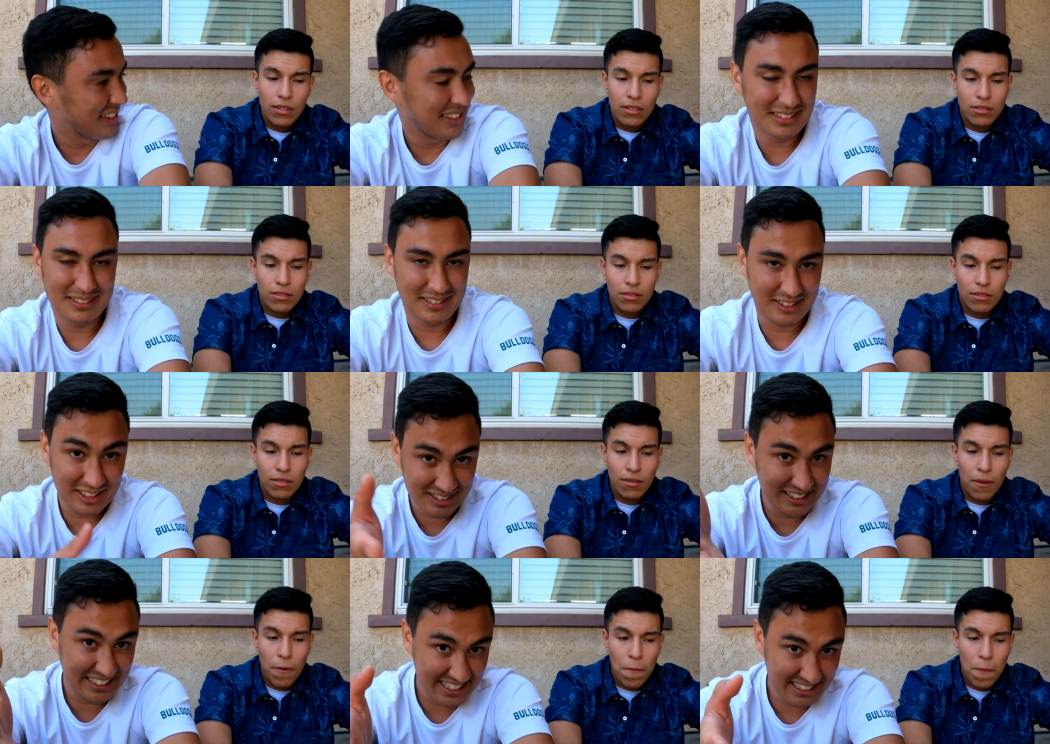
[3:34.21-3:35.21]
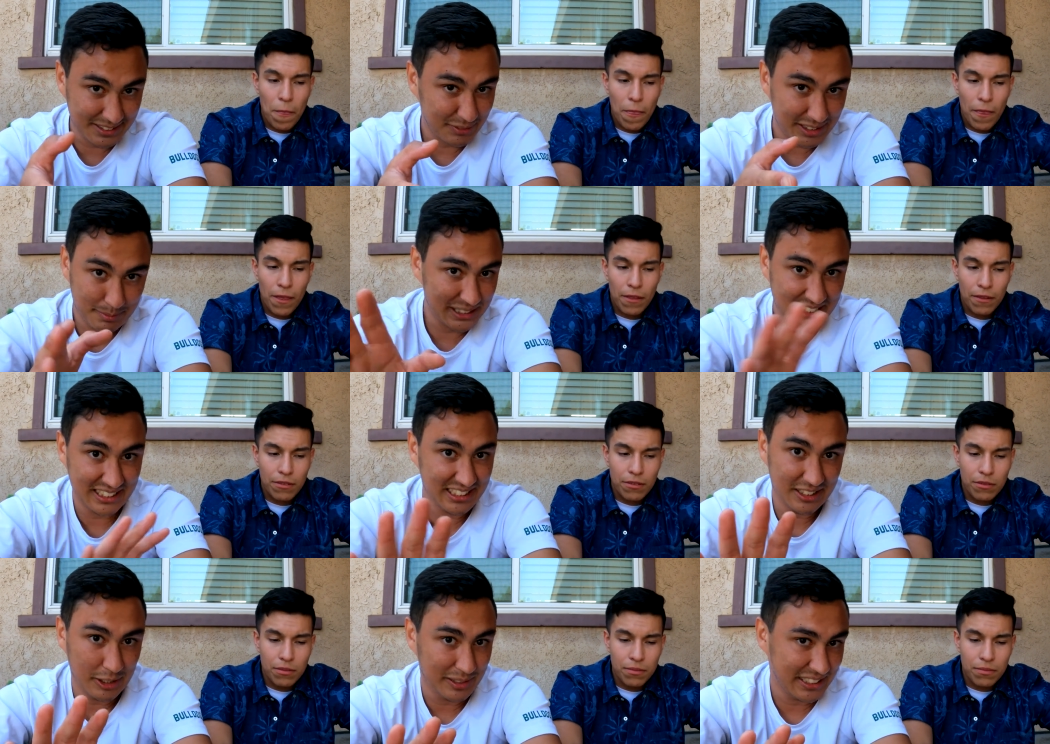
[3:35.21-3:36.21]
Speaker 1: as, just in case if anybody
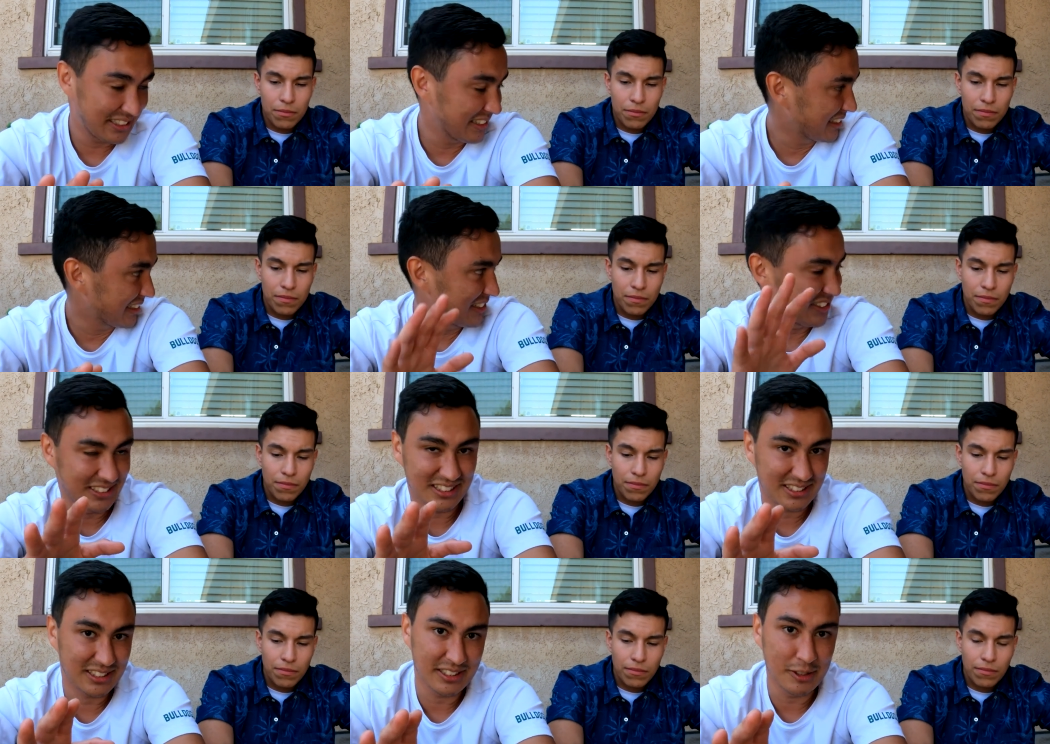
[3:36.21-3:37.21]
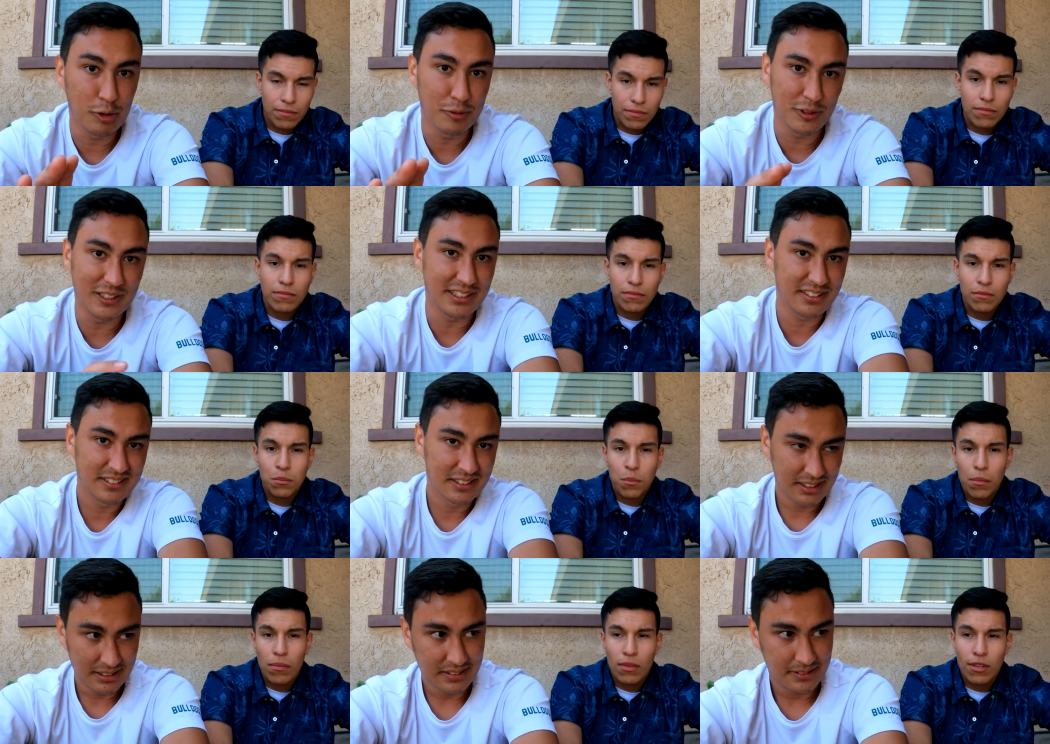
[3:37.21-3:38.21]
doesn't know anything, this is just to go over it.
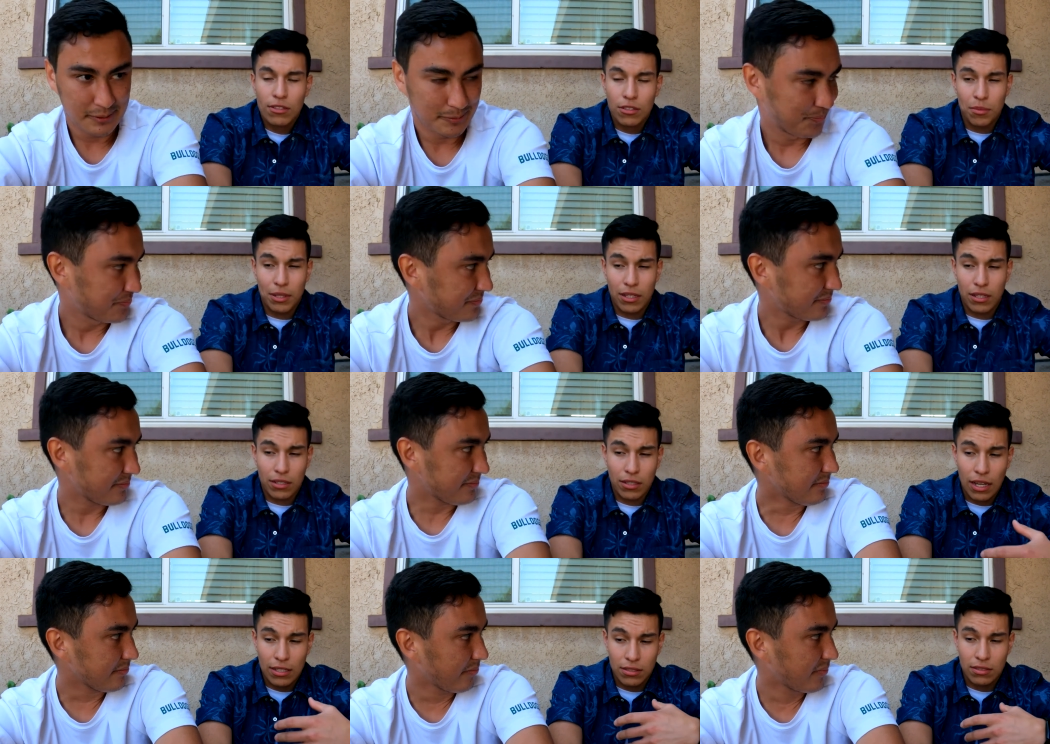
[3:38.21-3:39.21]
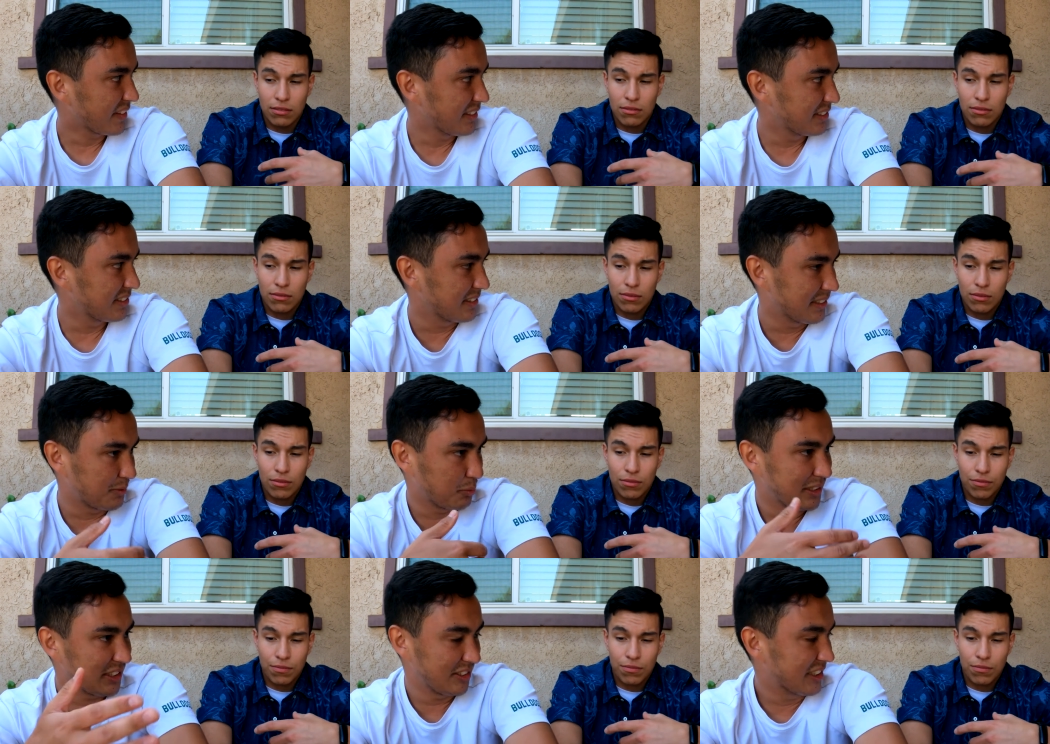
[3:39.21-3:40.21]
Speaker 2: So you mean like as in?
Speaker 1: As
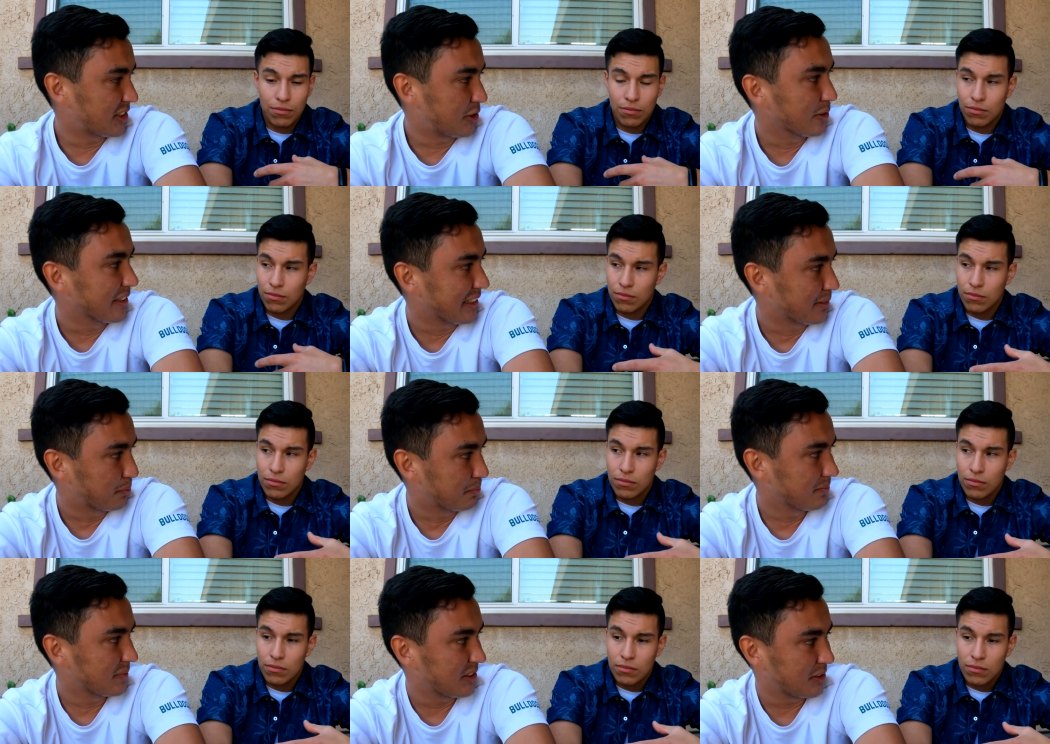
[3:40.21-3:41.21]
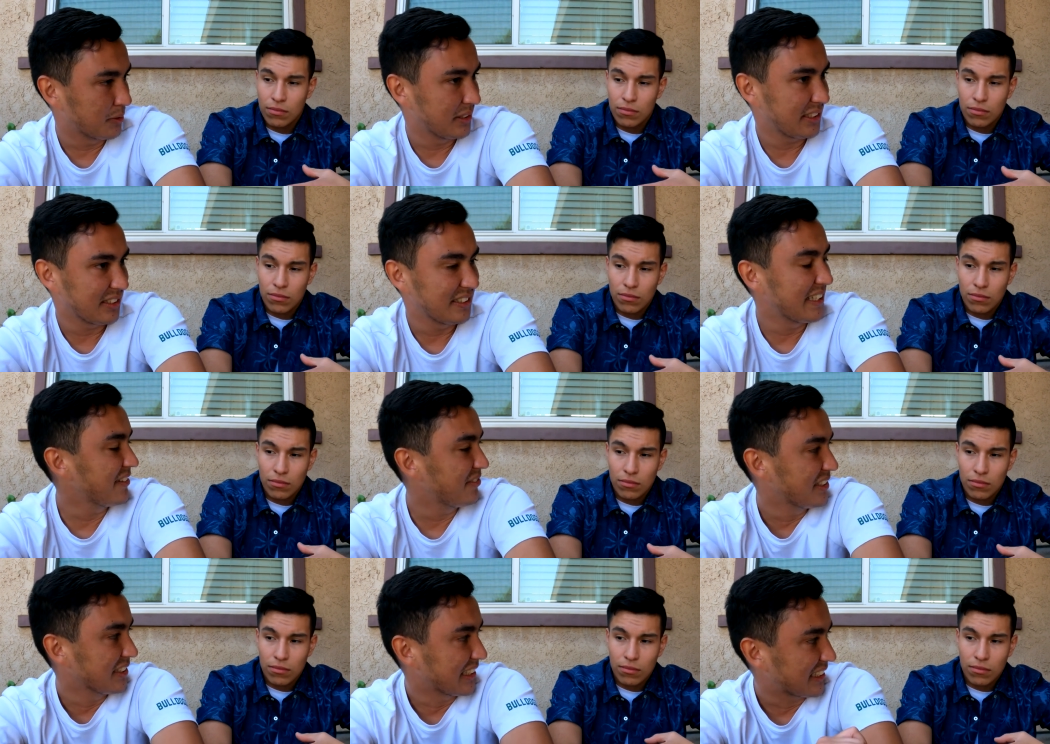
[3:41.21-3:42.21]
when you're just joining joining the
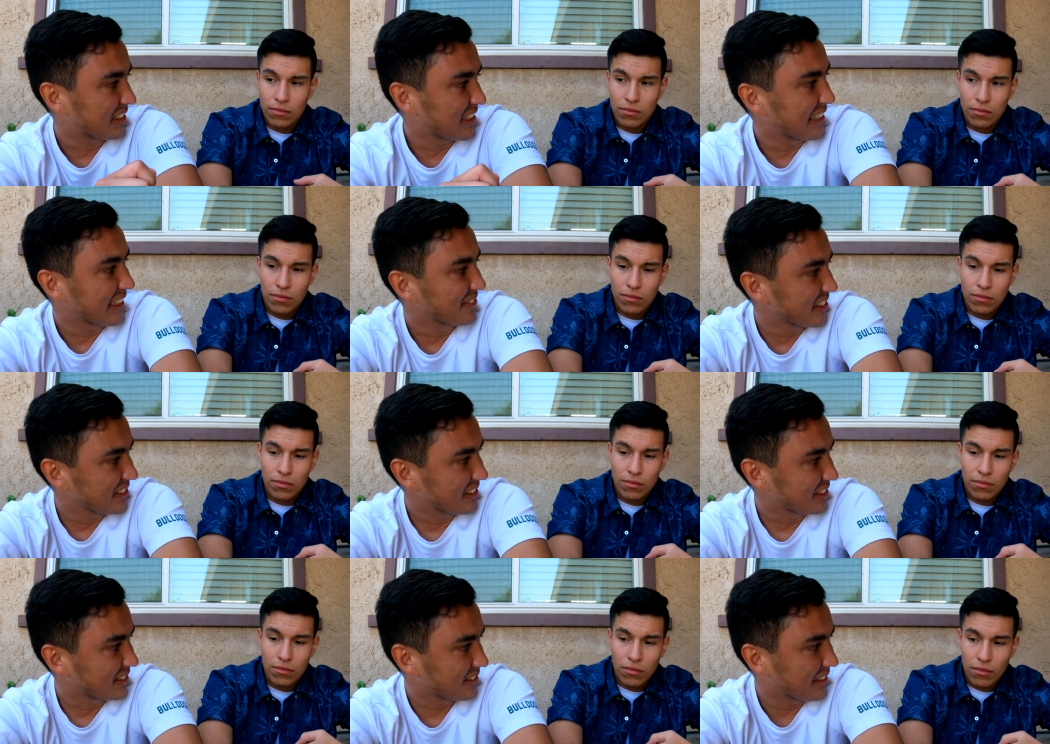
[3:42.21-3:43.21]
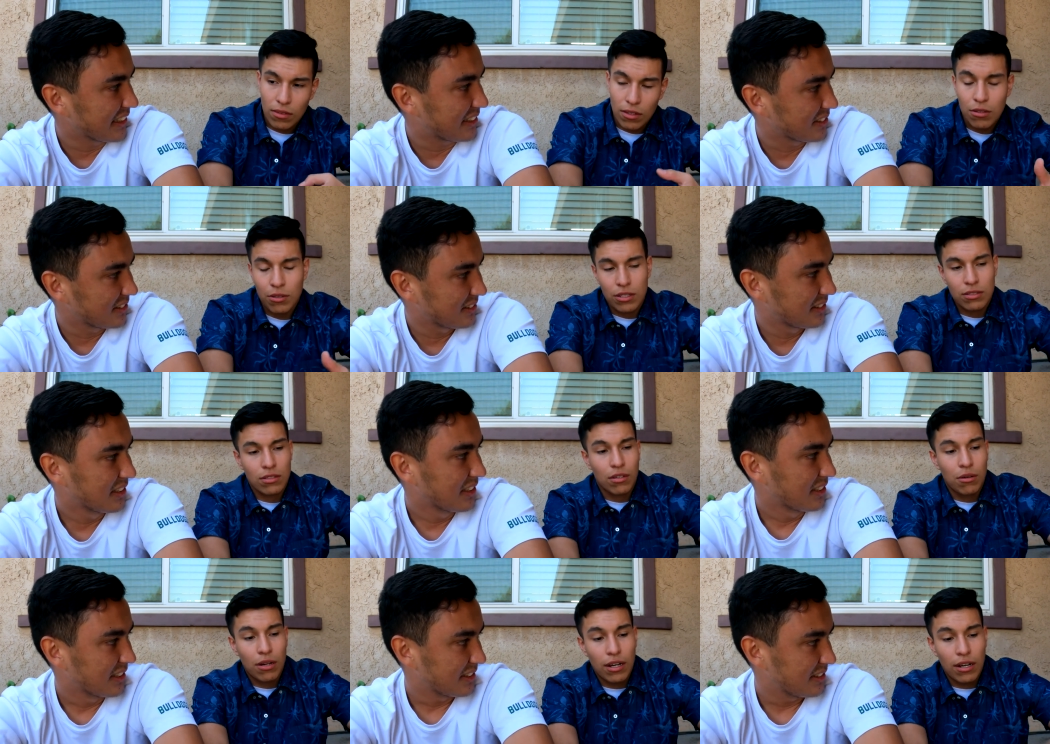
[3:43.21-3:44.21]
Navy and like signing everything.
Speaker 2: Like okay, so